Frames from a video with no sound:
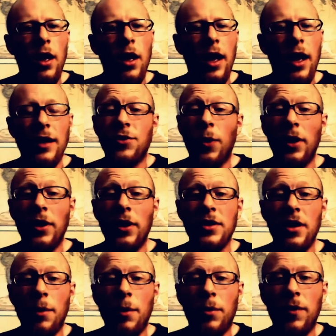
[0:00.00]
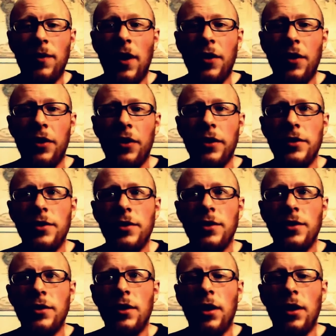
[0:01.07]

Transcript: as well as a number of others.